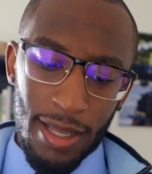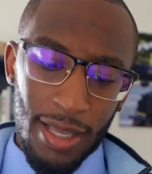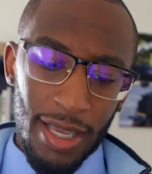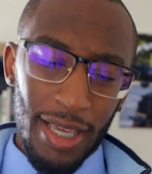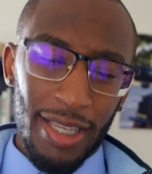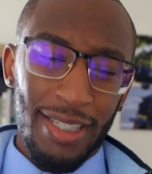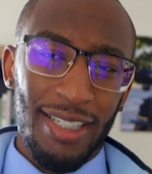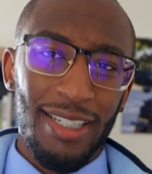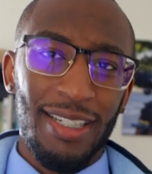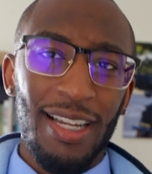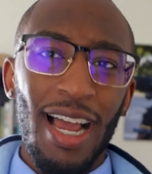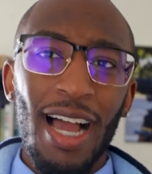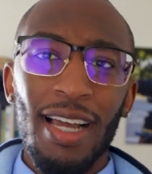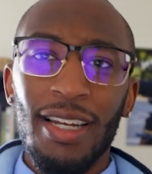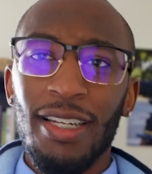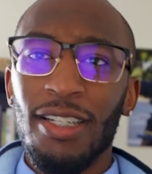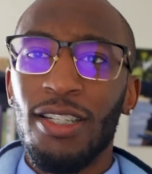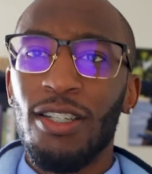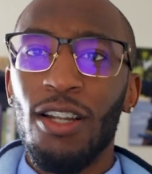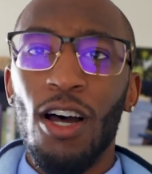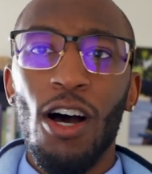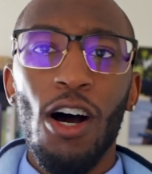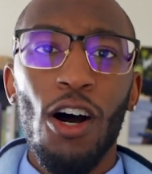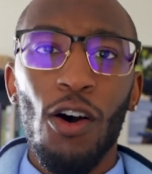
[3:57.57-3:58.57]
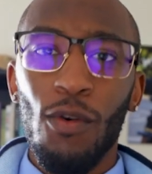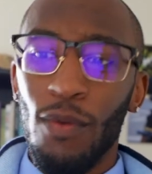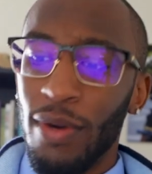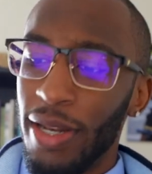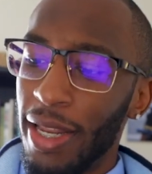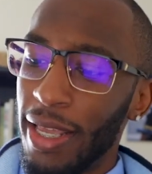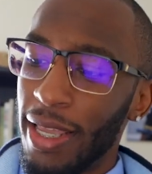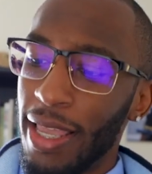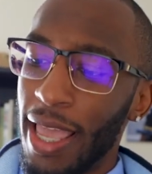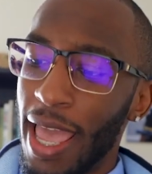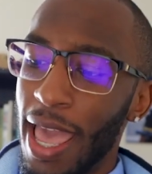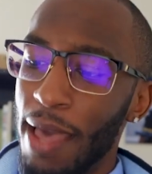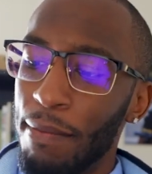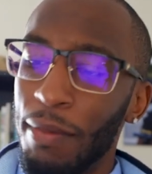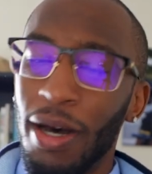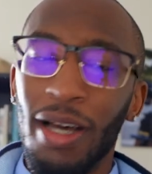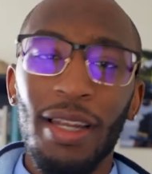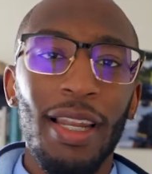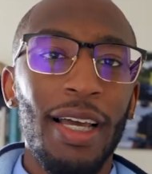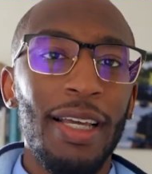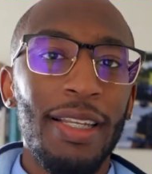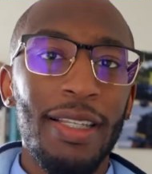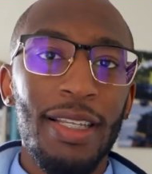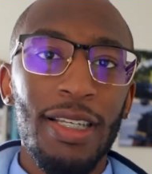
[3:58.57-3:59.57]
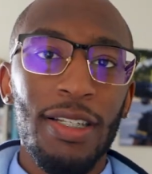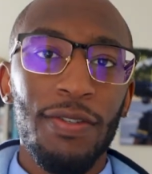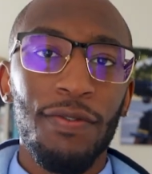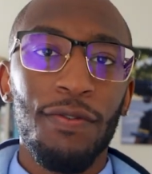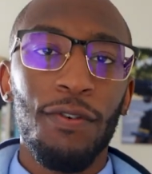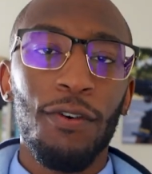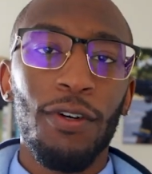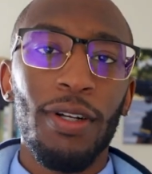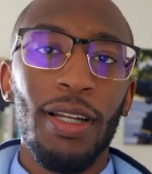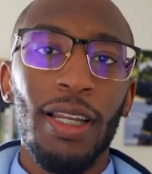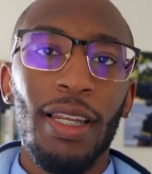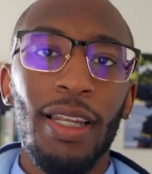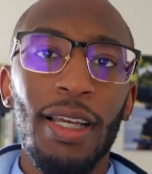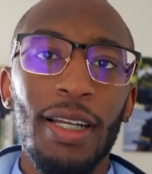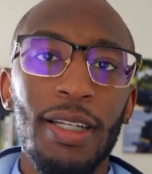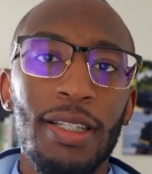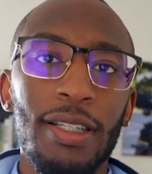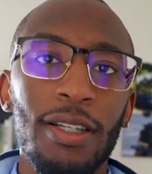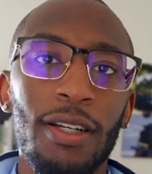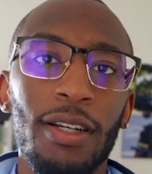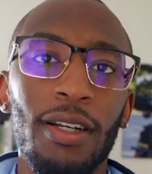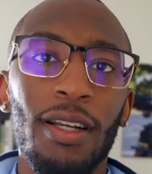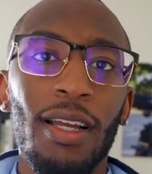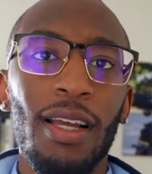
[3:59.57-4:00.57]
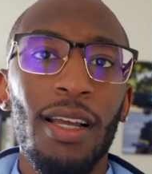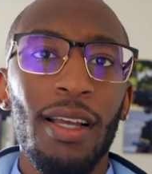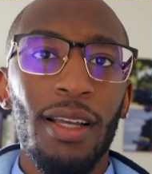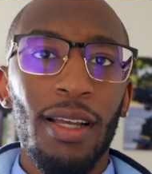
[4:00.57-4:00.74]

It shocked us all when it came out like this for an elixir.